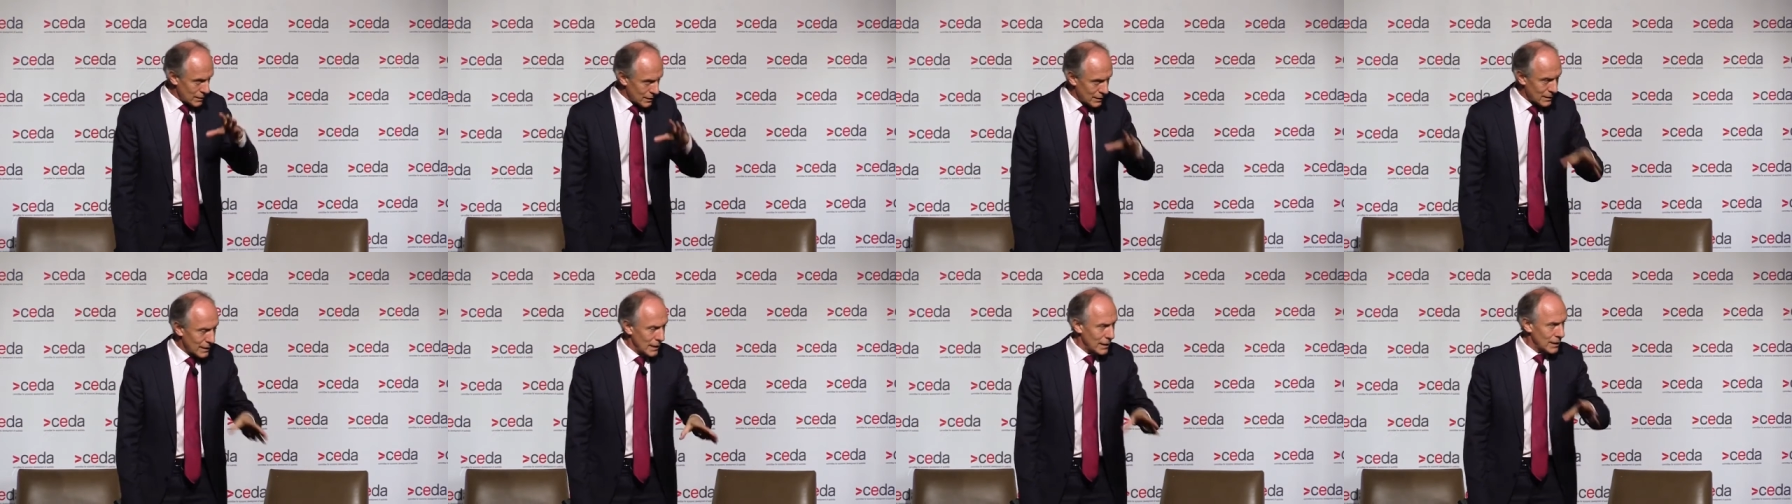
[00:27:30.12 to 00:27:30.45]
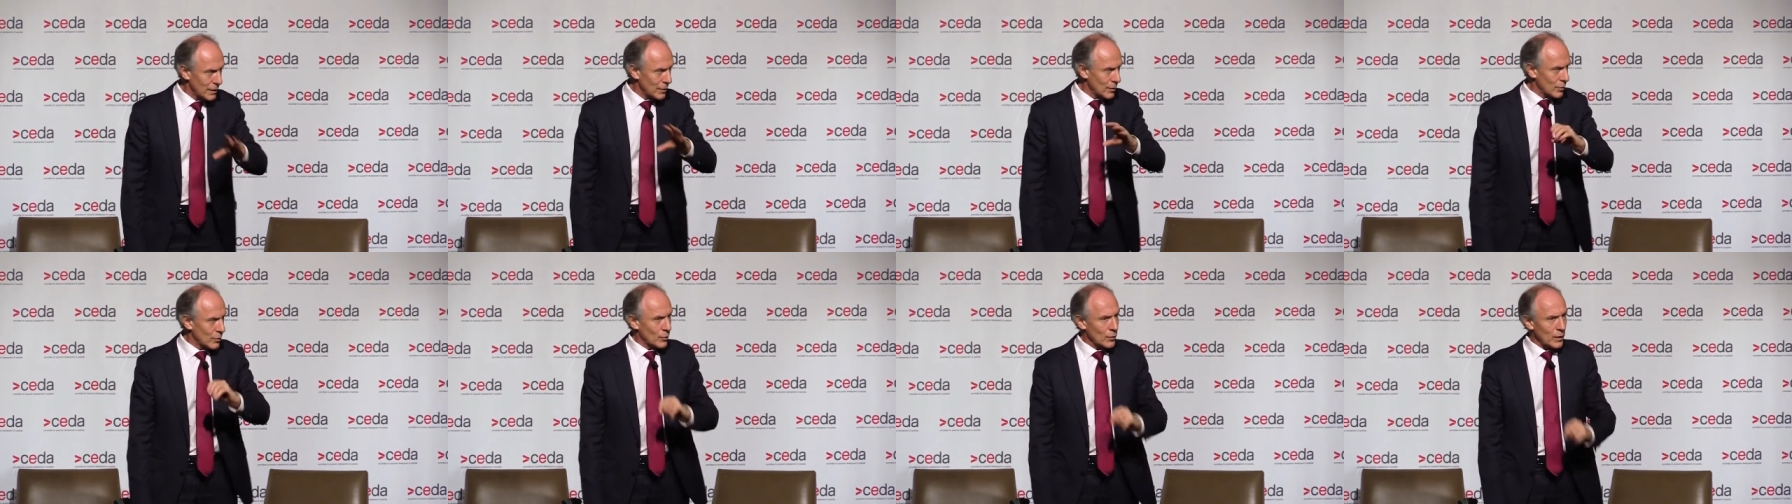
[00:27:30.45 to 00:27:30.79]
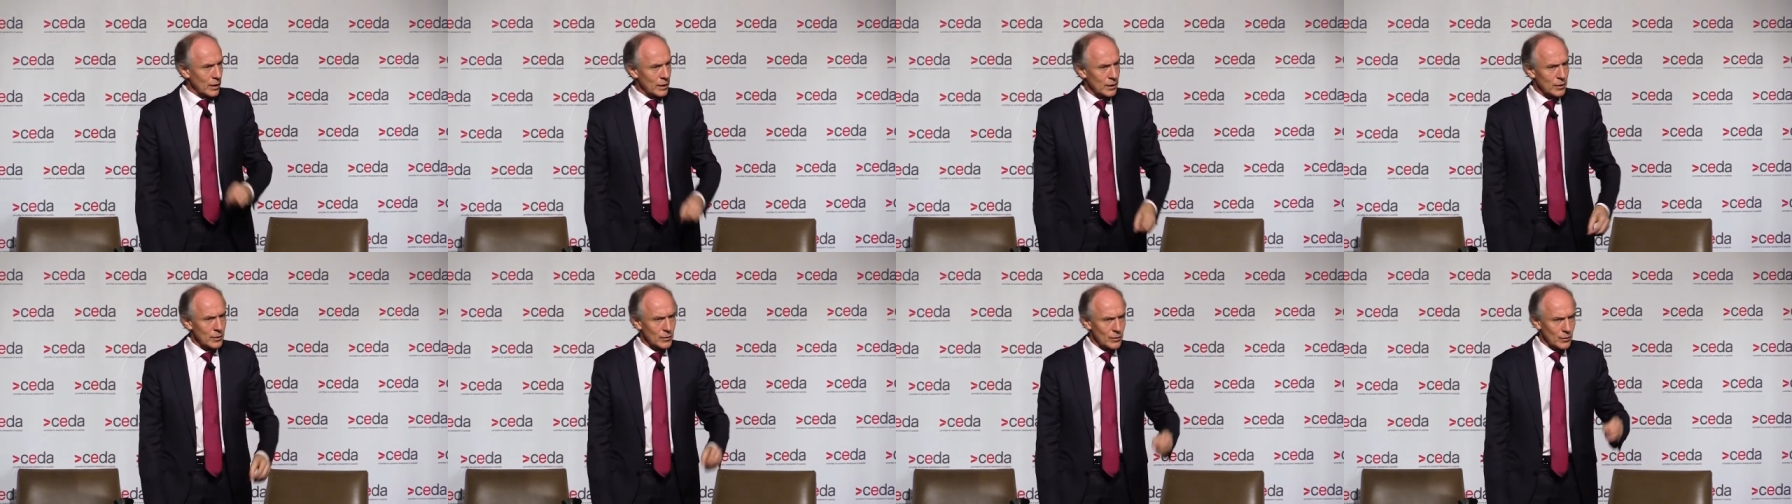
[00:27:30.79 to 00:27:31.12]
today in
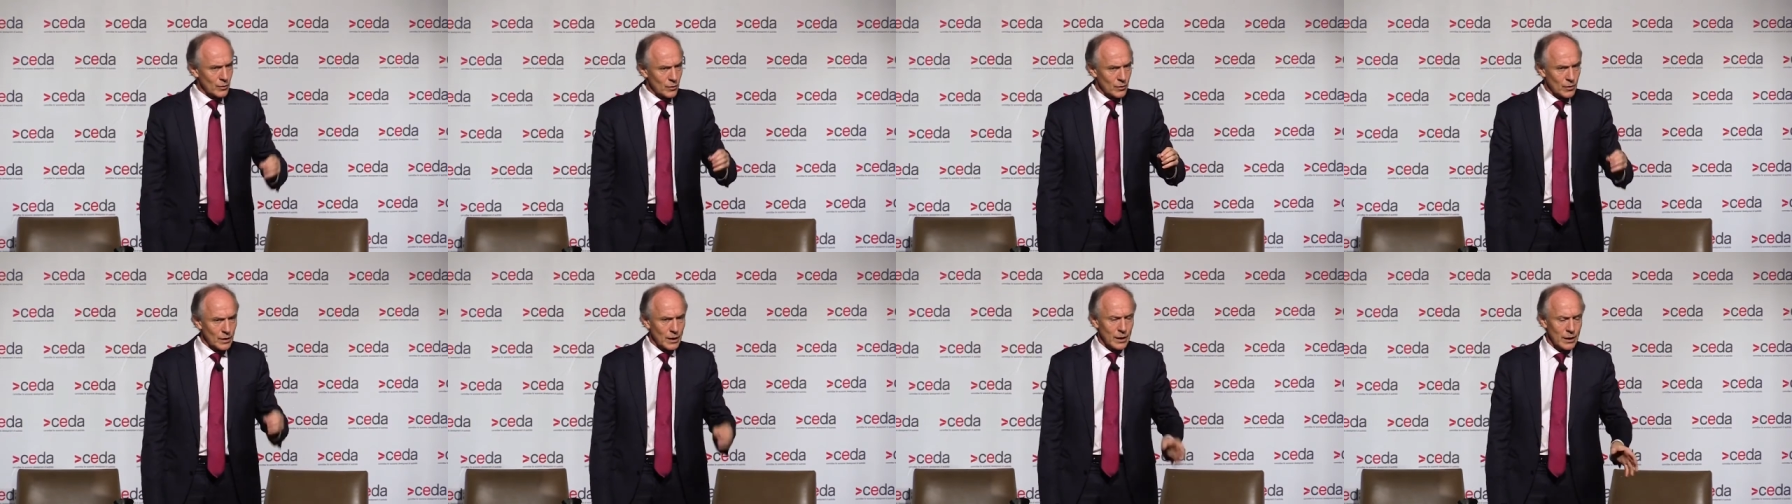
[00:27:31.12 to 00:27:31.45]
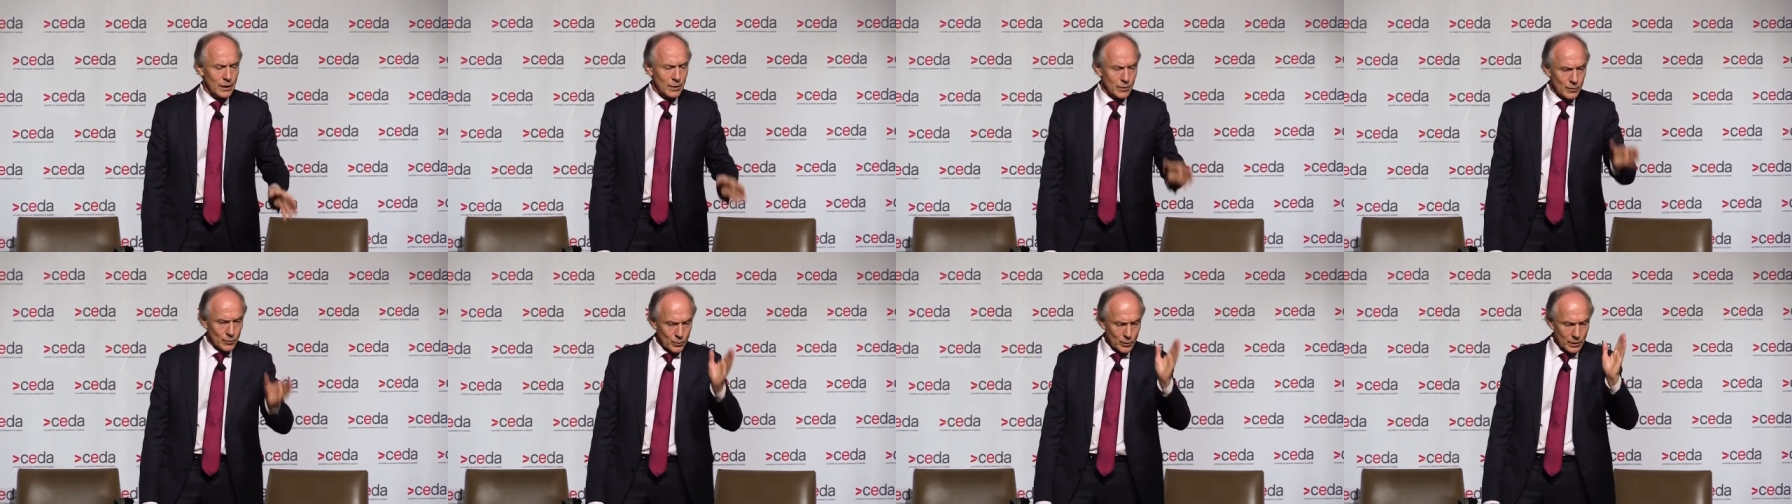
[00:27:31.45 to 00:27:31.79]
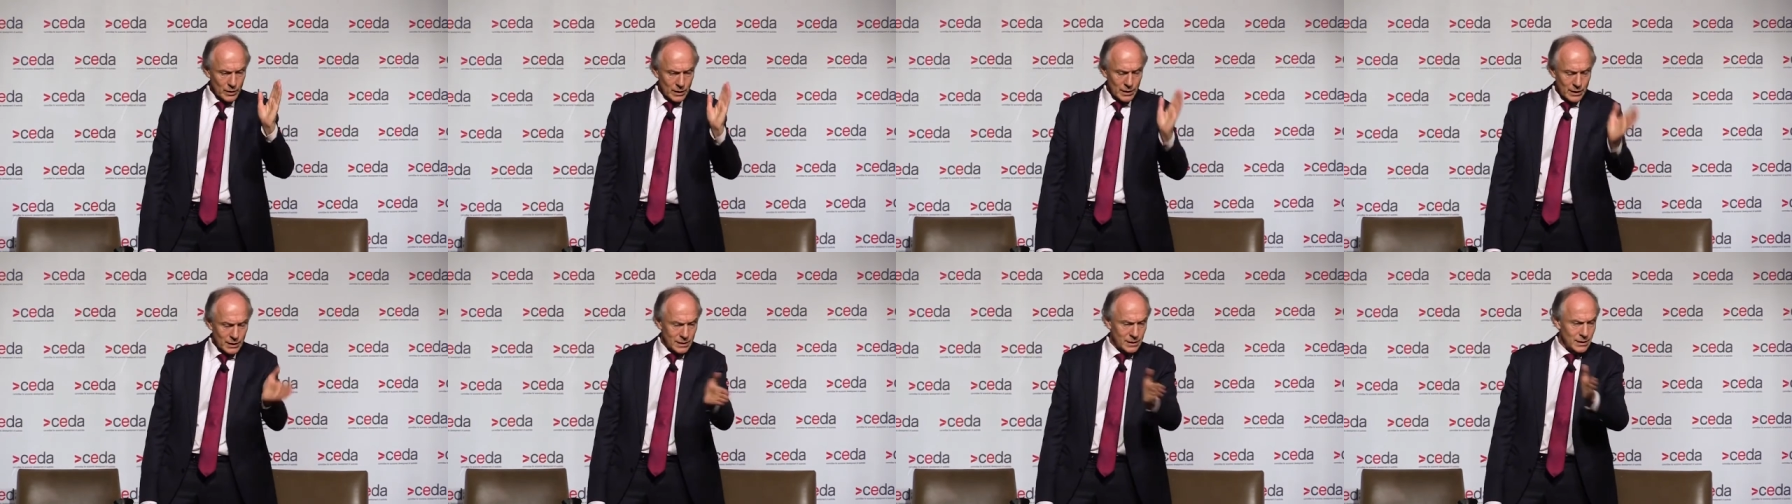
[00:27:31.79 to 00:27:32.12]
Australia to say
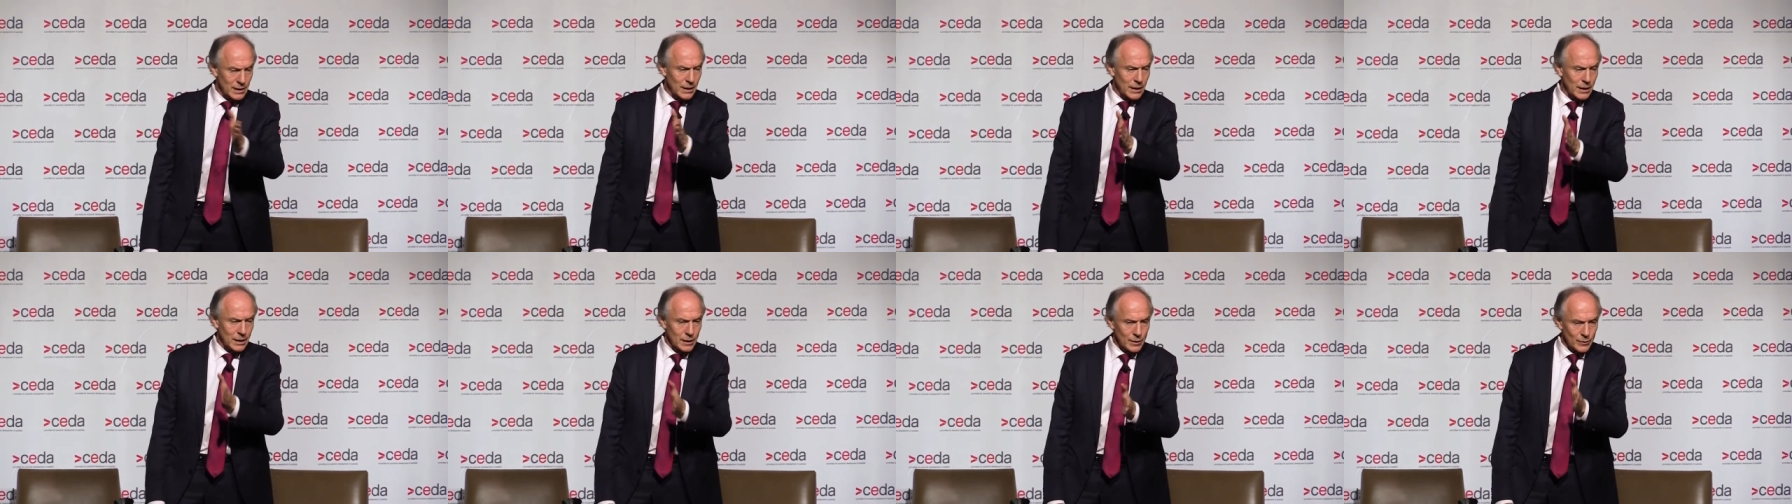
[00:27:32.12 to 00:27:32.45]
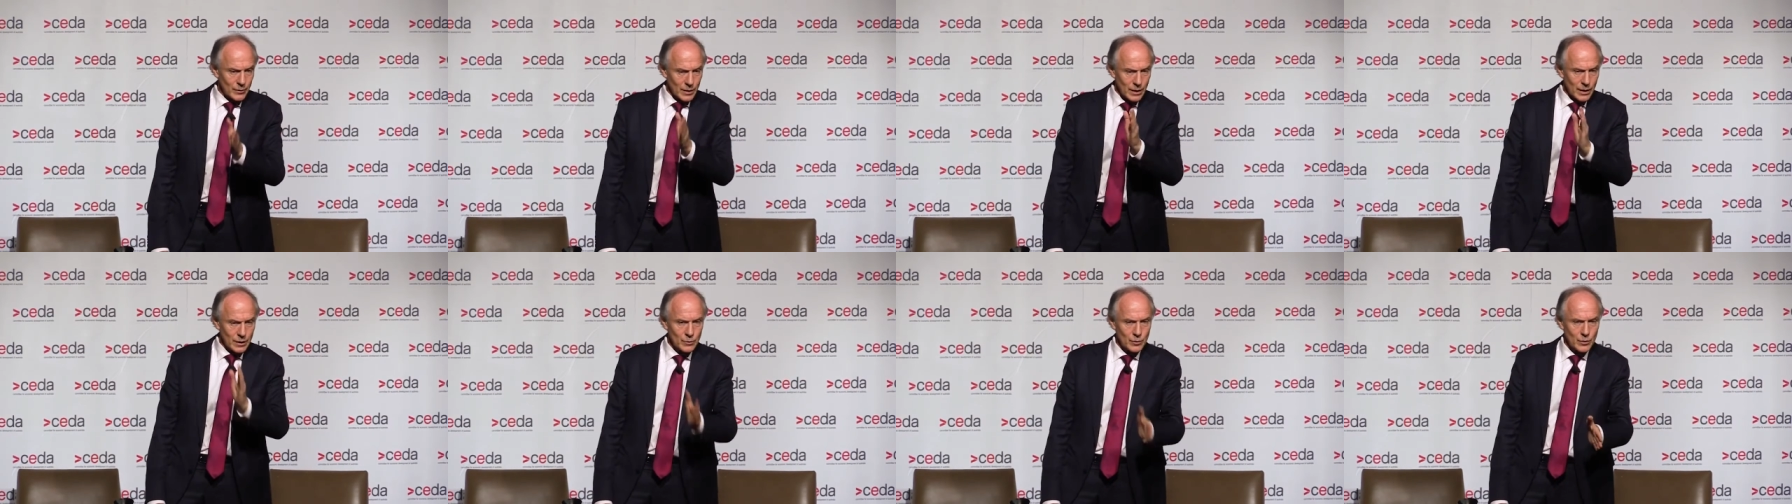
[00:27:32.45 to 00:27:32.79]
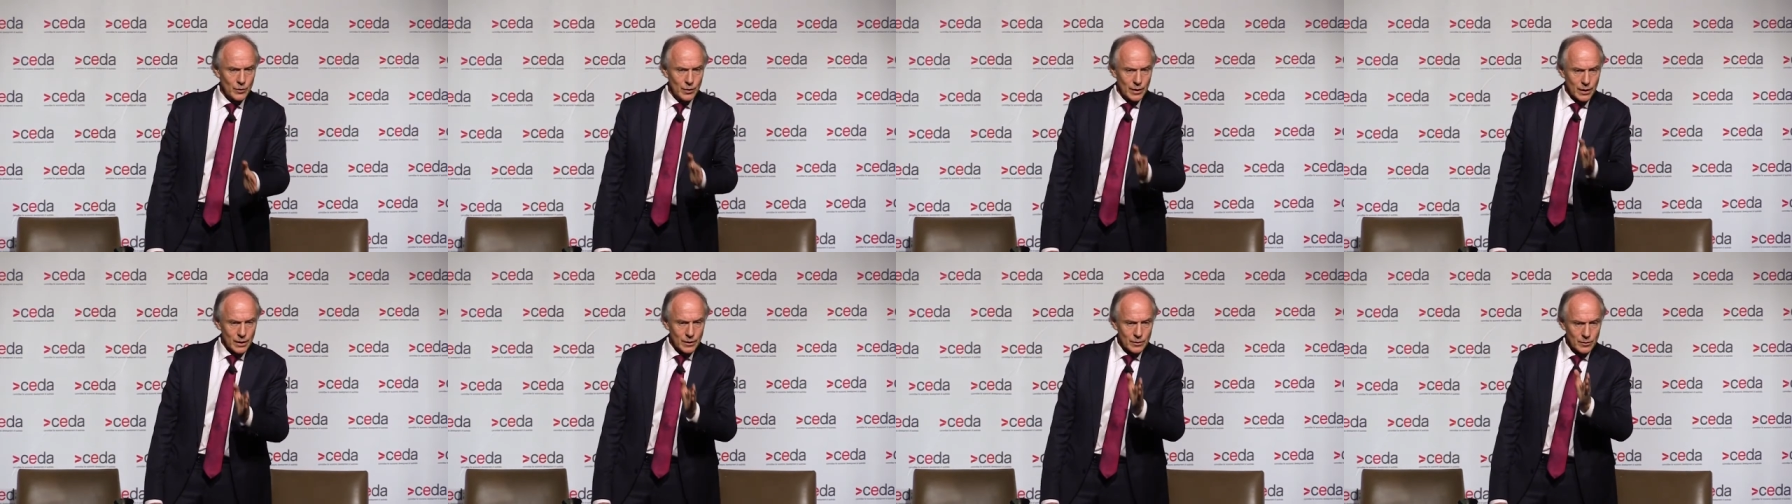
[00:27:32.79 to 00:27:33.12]
we need a target of
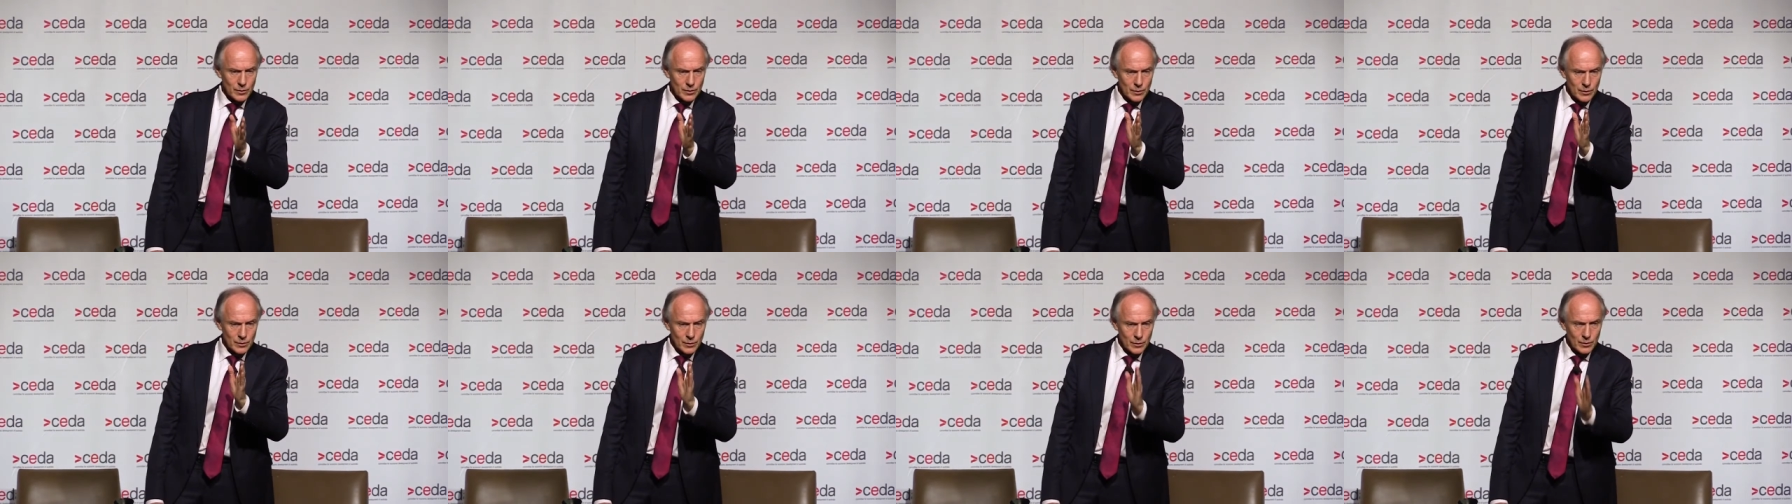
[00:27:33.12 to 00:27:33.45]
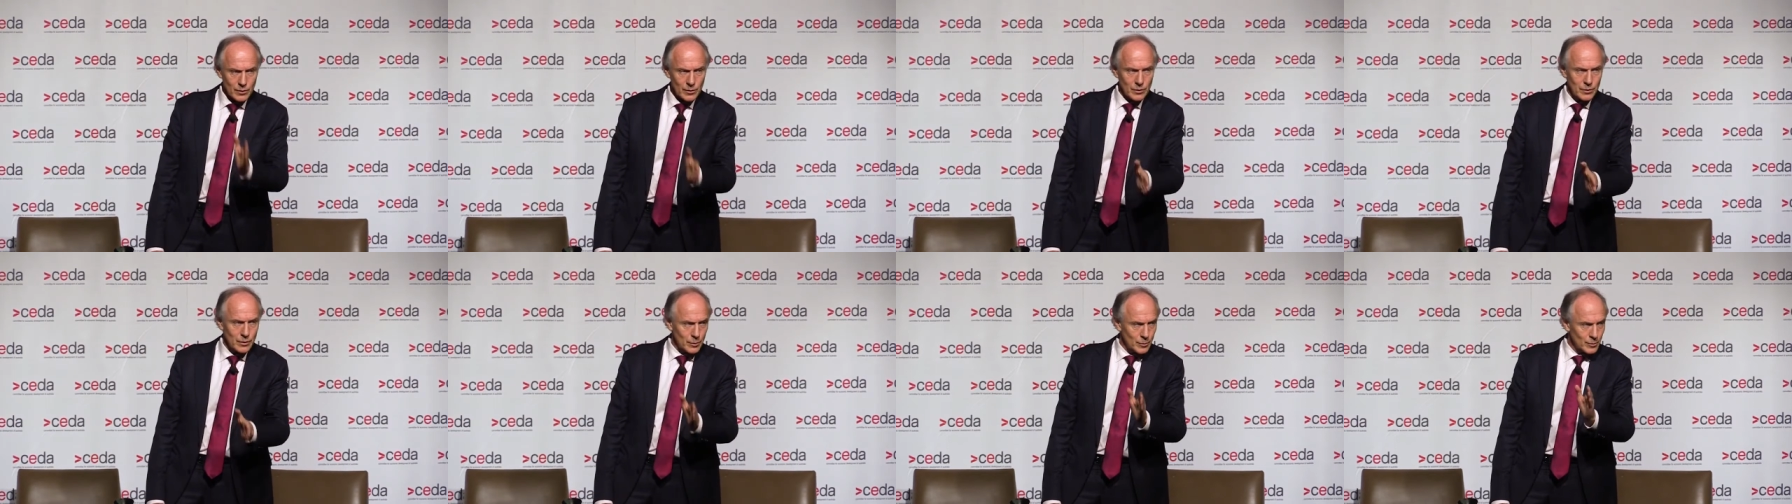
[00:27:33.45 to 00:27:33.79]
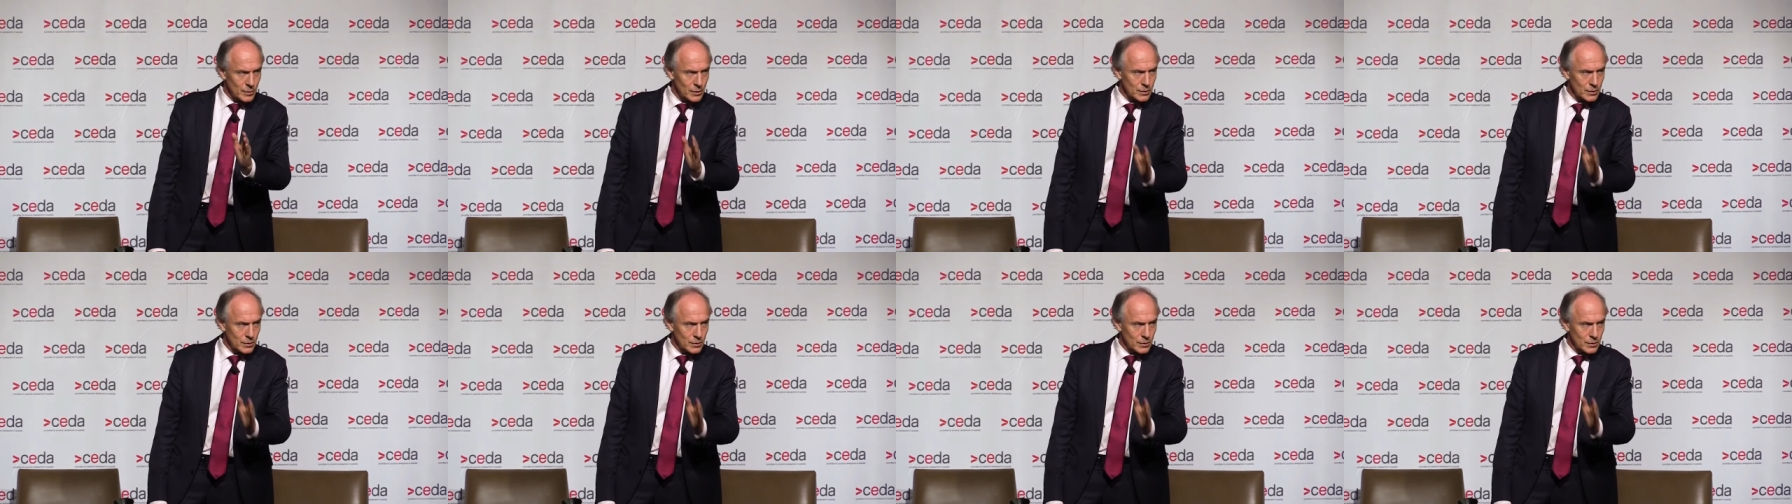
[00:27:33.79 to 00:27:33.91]
100,000 zero